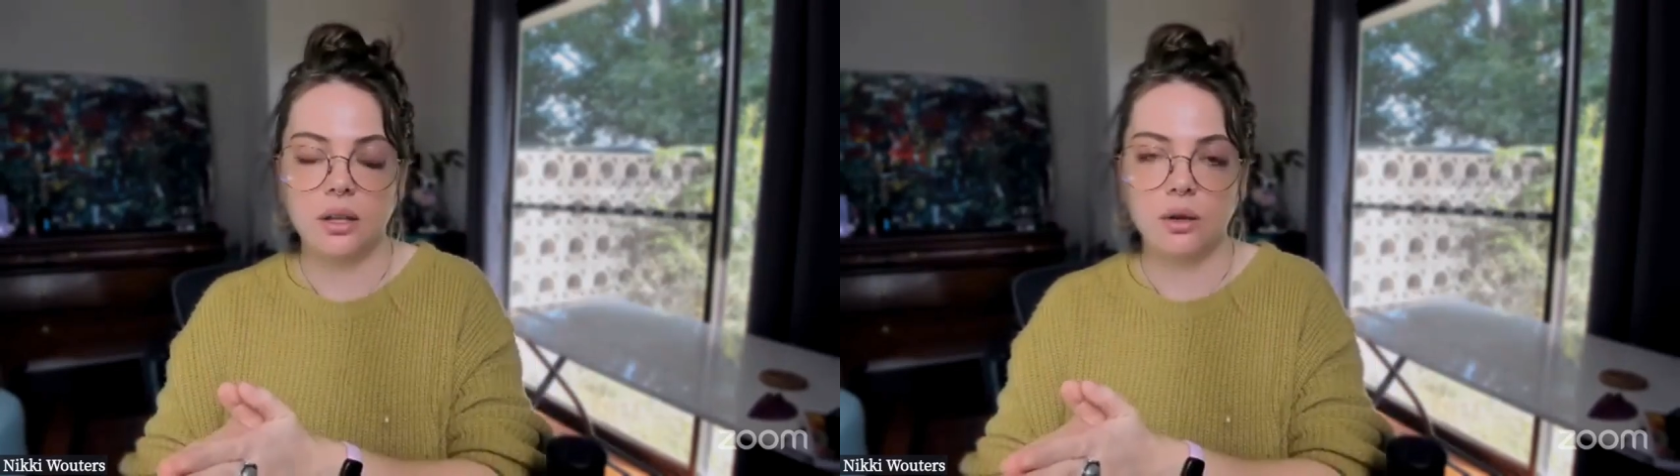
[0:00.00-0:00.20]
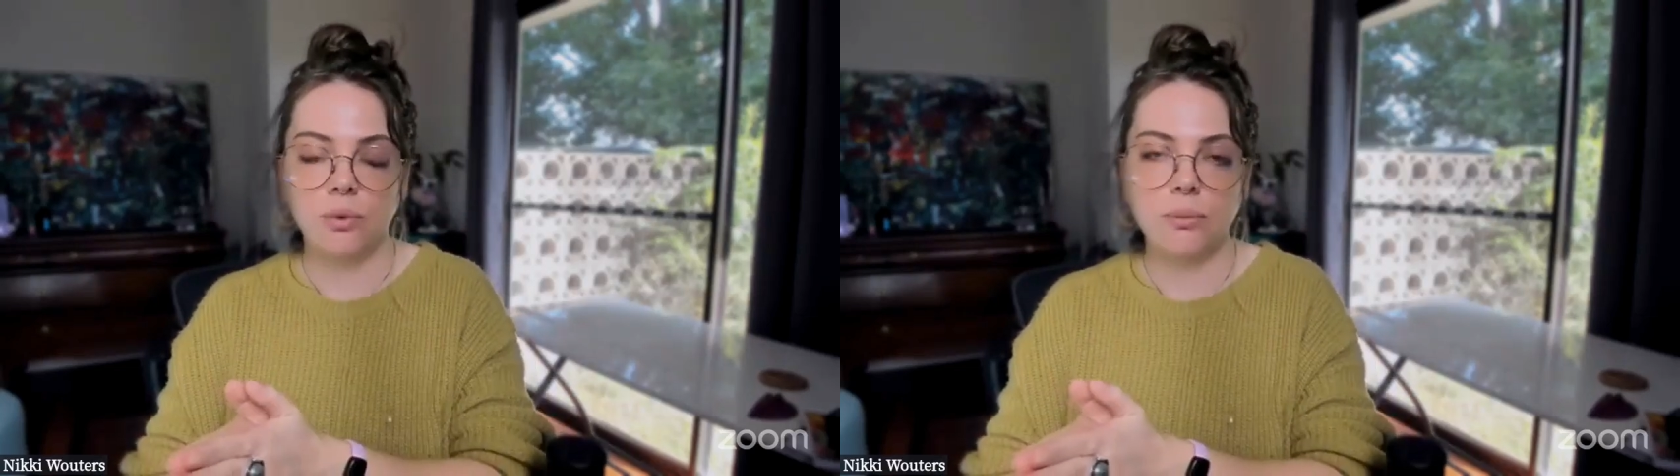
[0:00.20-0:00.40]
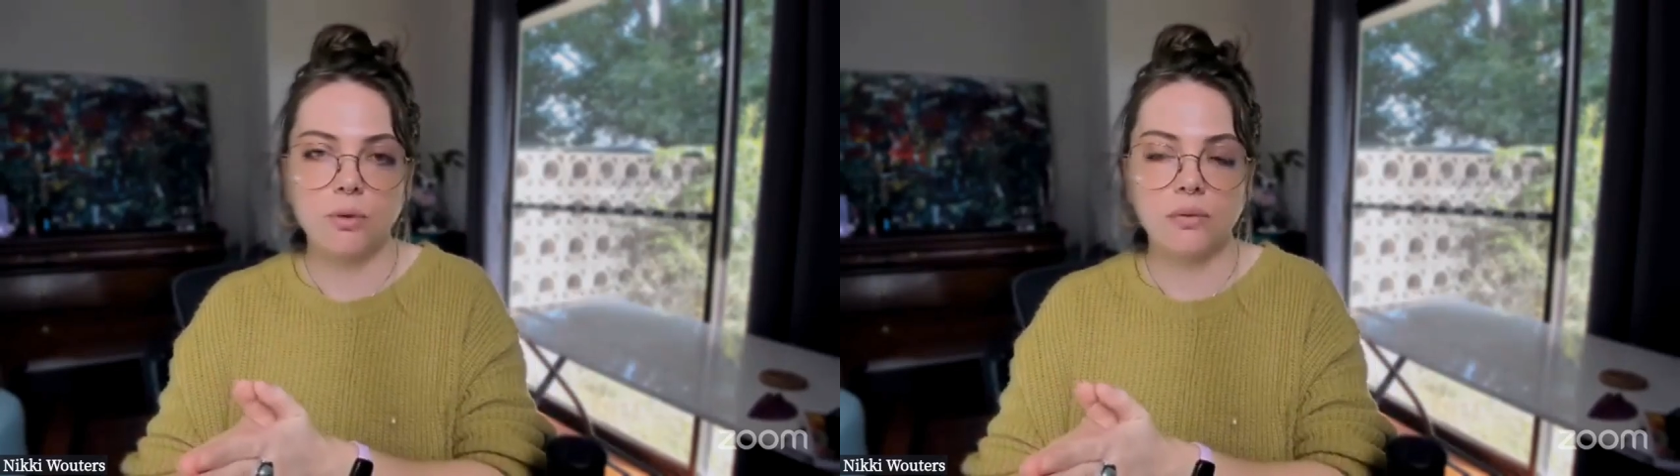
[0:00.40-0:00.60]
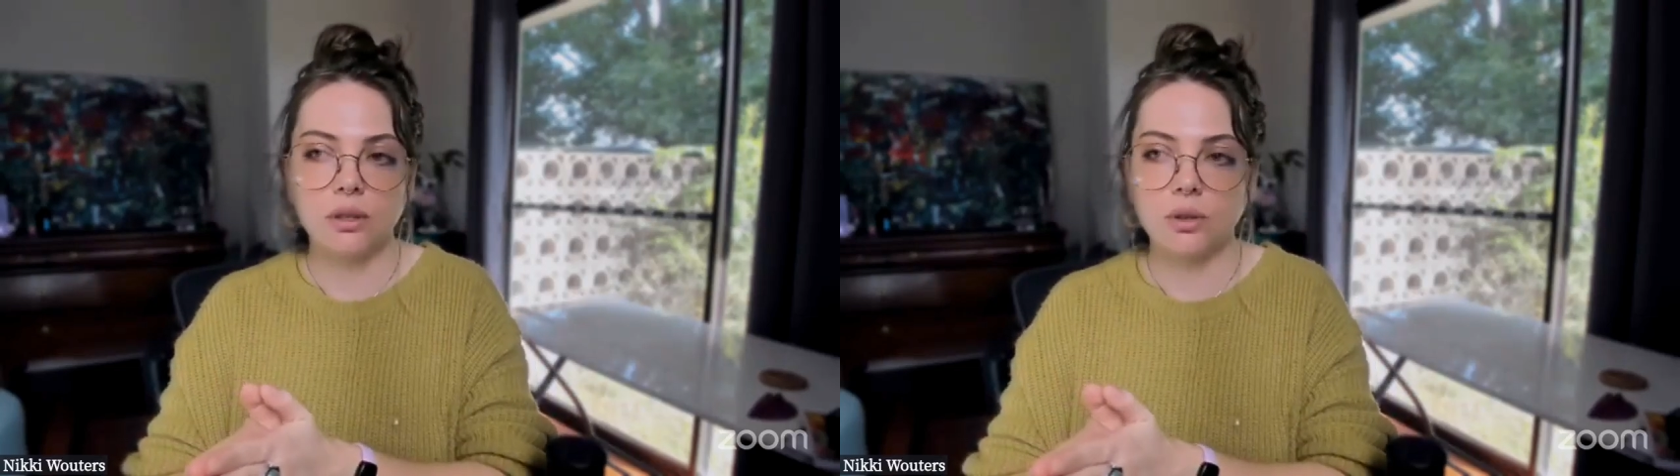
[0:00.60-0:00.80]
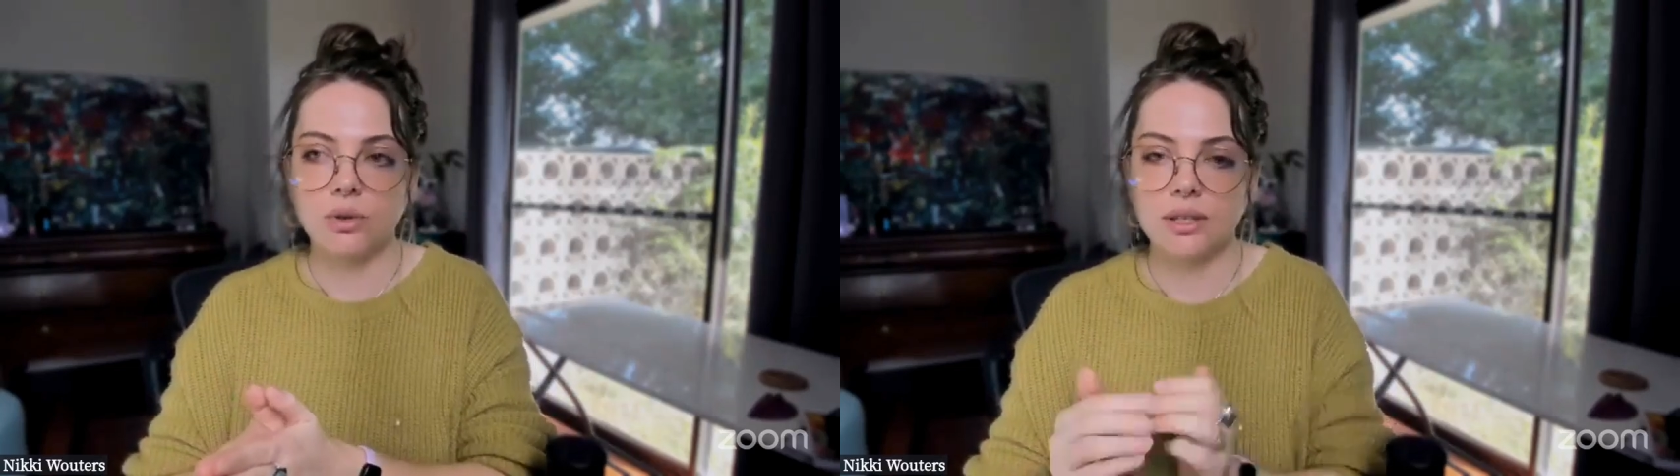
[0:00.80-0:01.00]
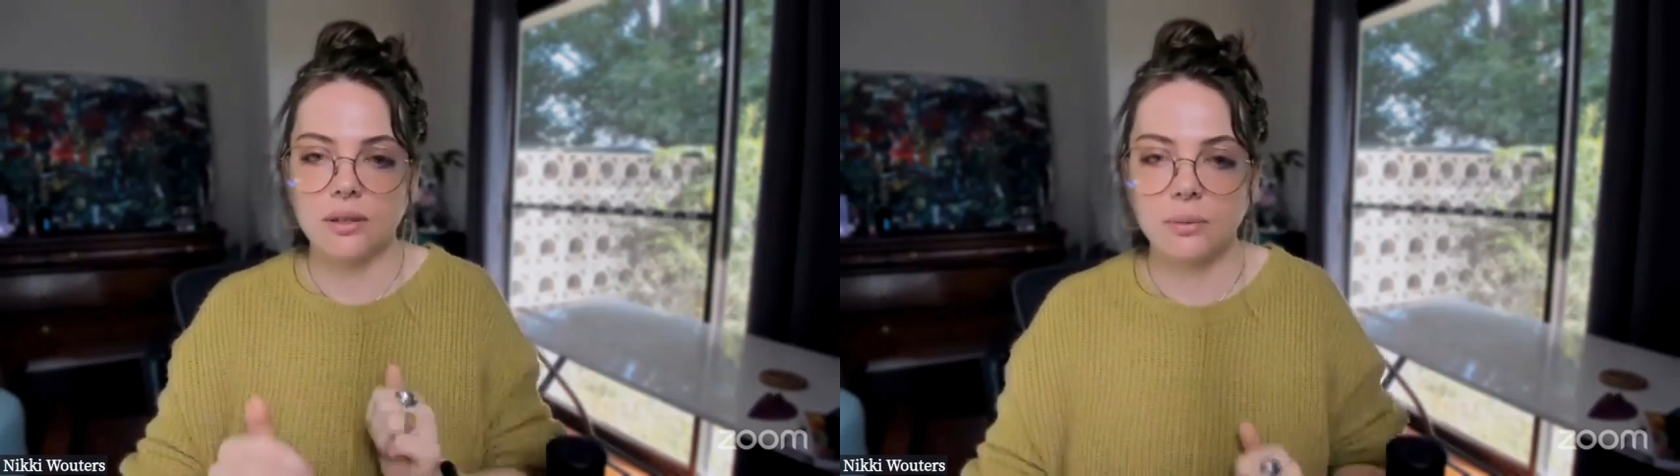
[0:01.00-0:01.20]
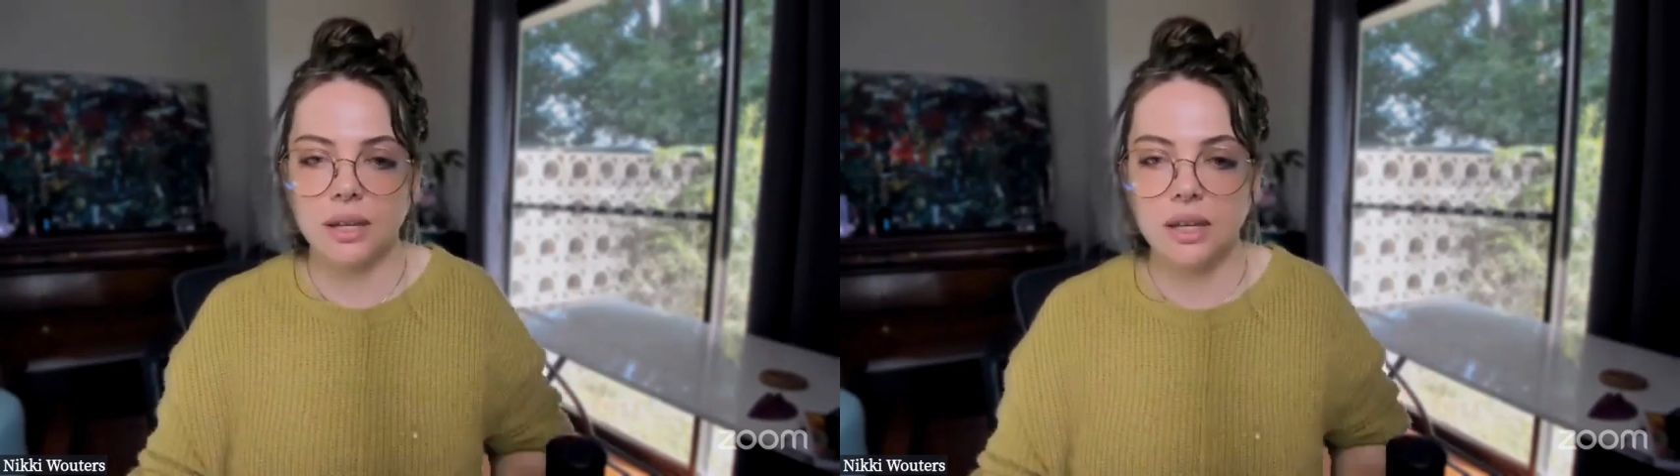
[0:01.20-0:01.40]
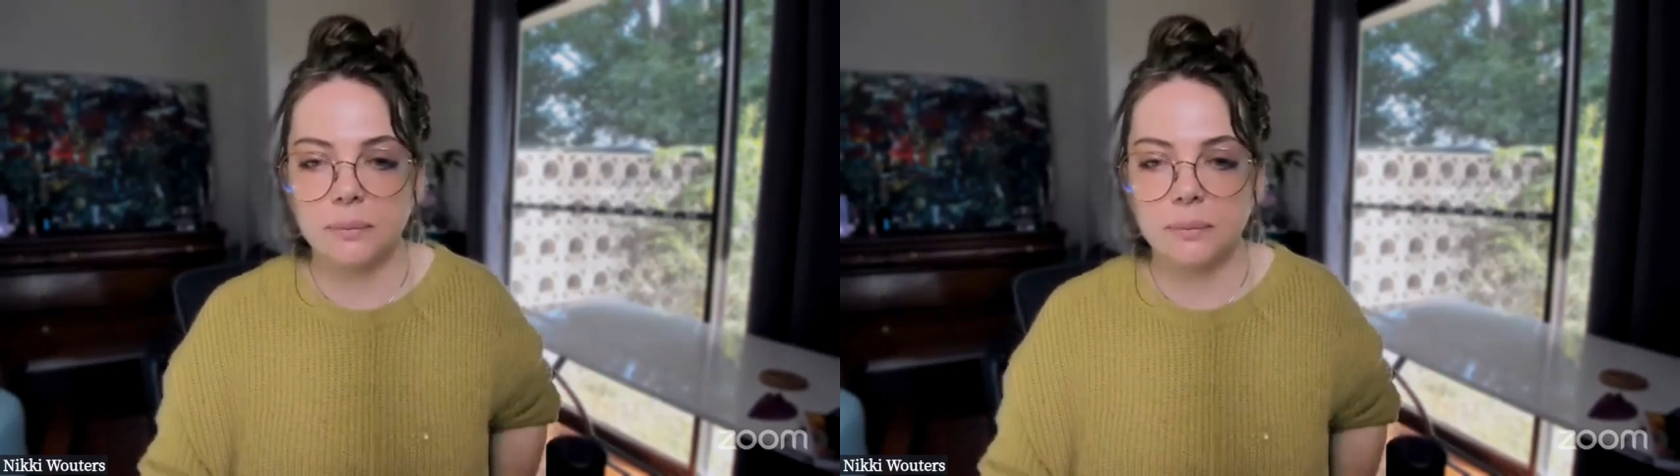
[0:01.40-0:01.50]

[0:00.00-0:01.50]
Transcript: removing the noise this week.